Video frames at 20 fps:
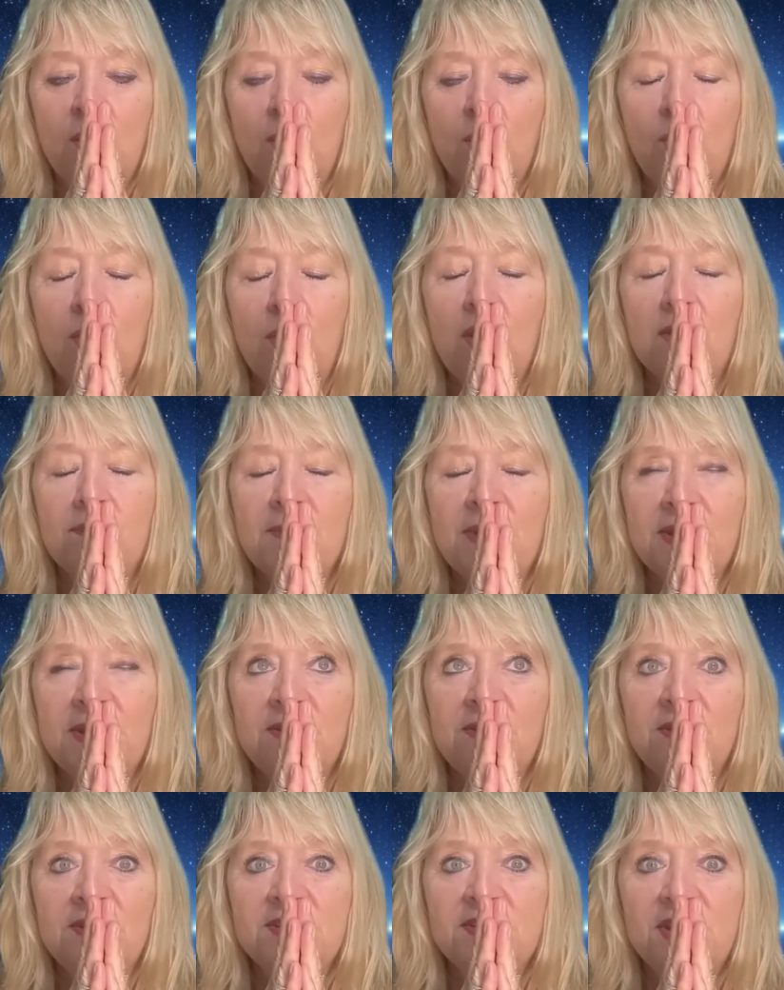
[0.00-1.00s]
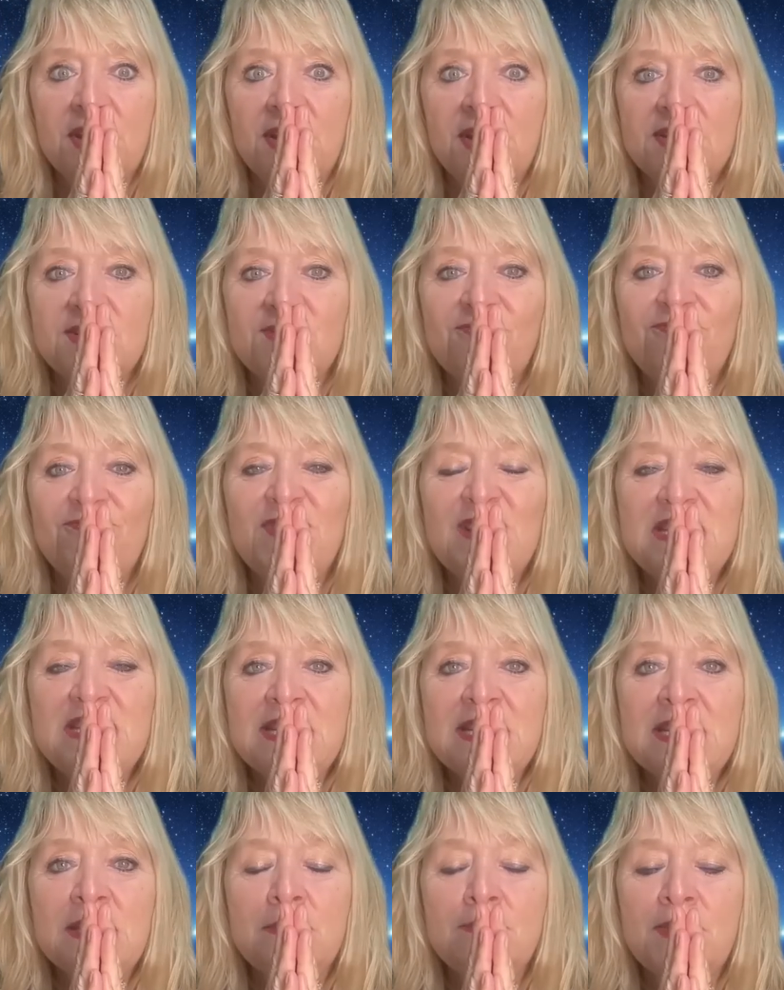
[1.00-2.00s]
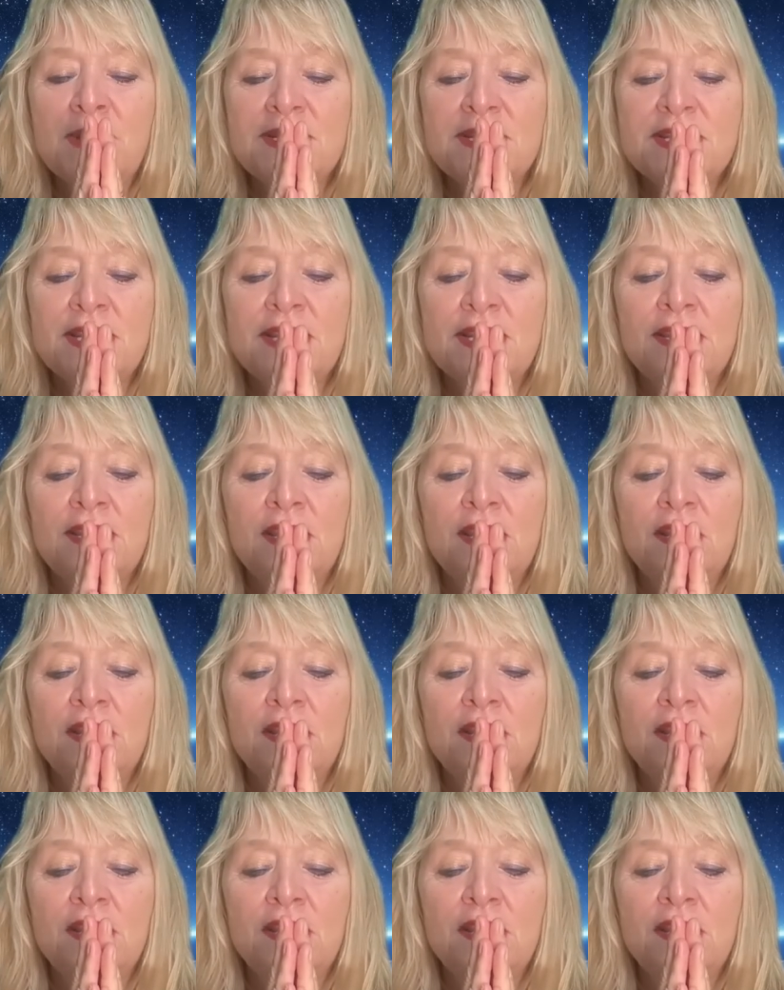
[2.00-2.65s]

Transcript: Oh, my God. It's fizzing and buzzing.